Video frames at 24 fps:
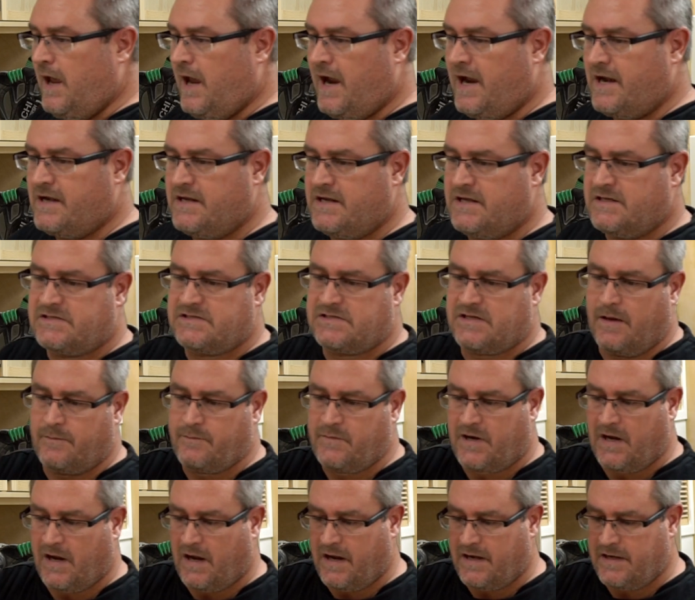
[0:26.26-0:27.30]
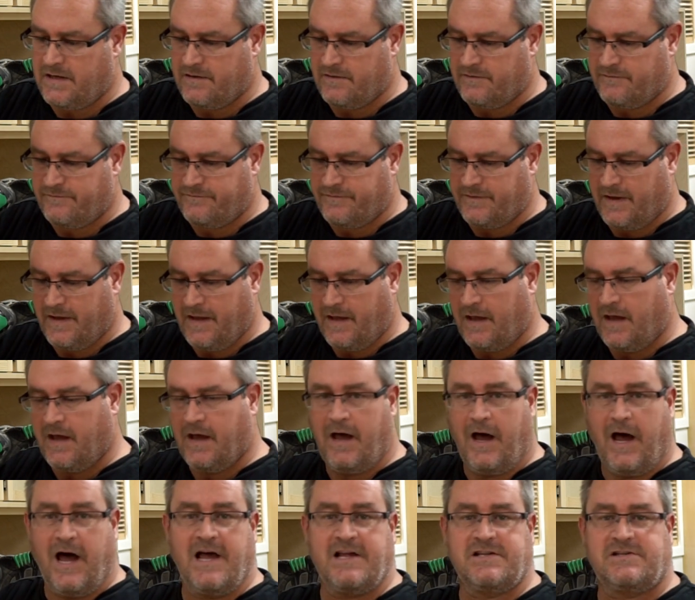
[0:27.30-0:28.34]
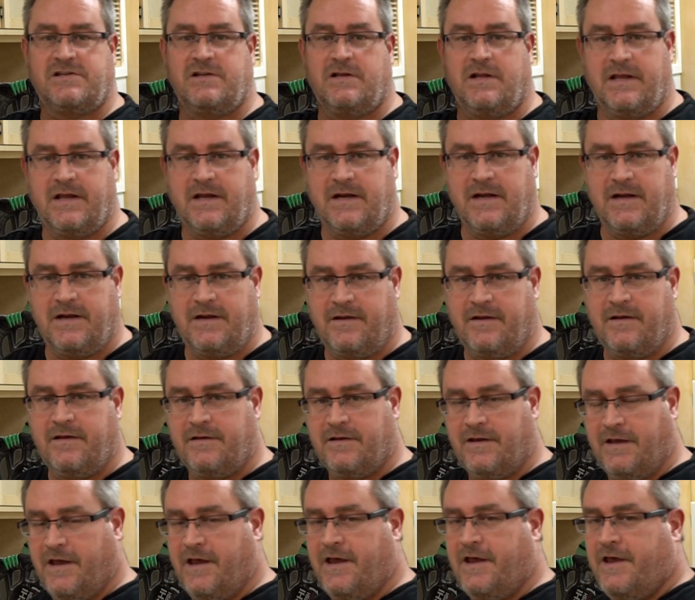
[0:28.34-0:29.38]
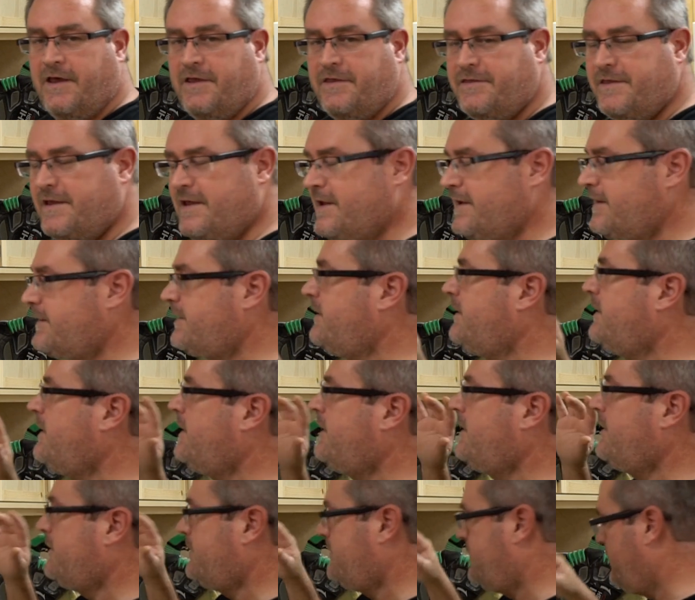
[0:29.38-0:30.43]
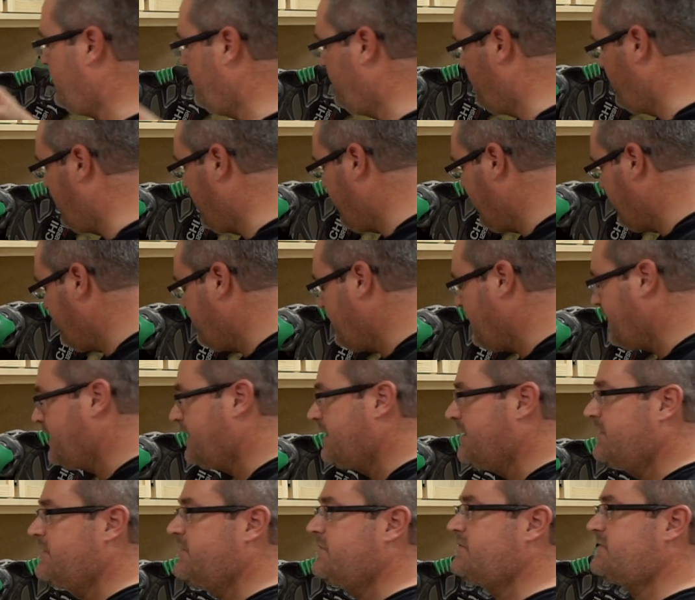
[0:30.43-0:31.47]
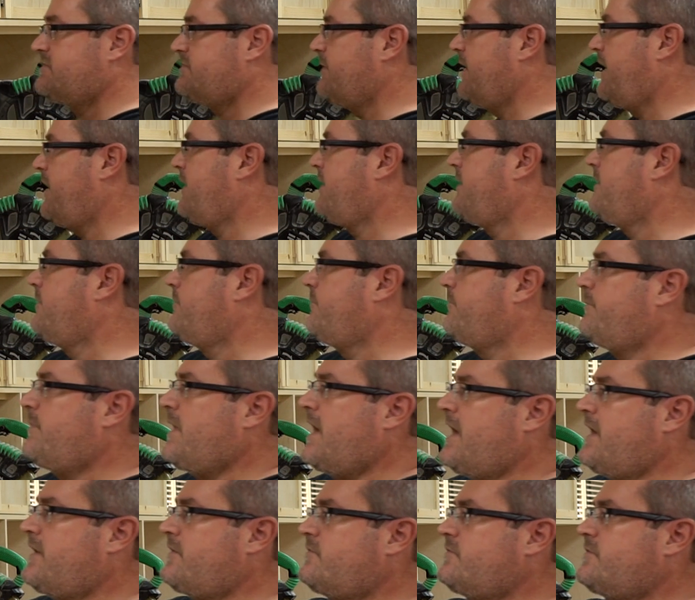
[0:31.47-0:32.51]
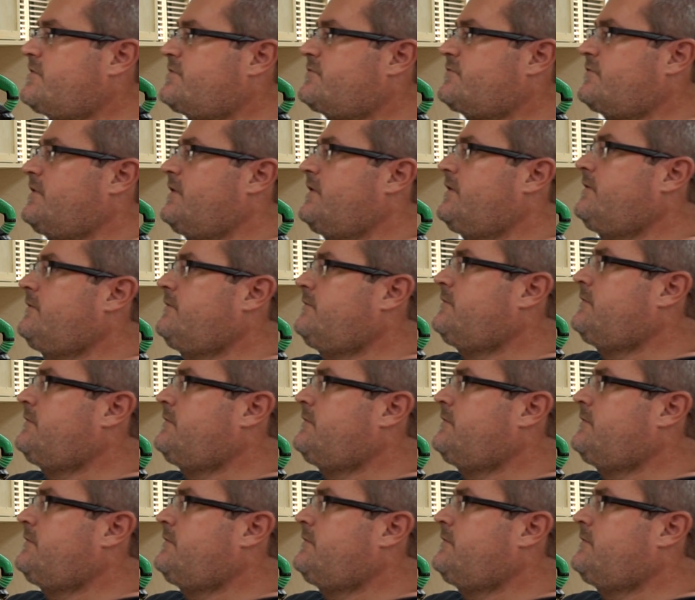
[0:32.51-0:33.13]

I need some kind of oscillating thing to do that. I'm going to use my battery drill.